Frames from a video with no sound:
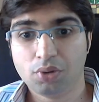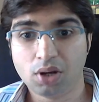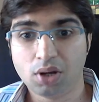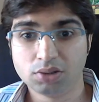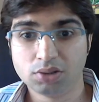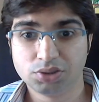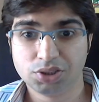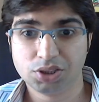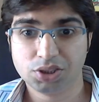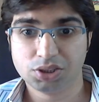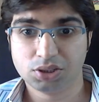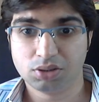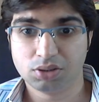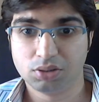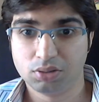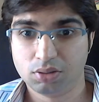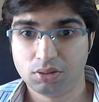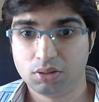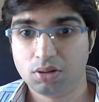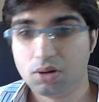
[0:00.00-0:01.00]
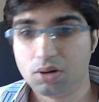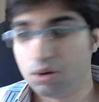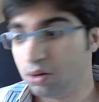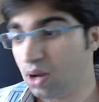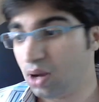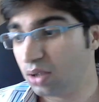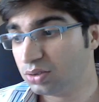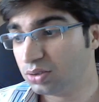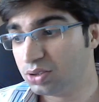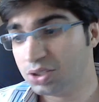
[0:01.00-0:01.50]
Transition.
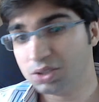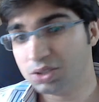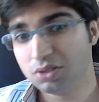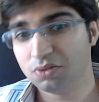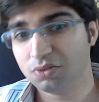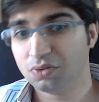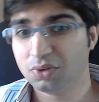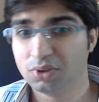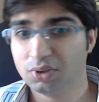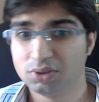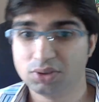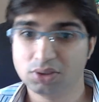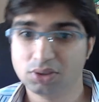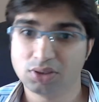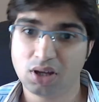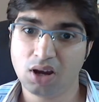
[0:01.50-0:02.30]
Transition phases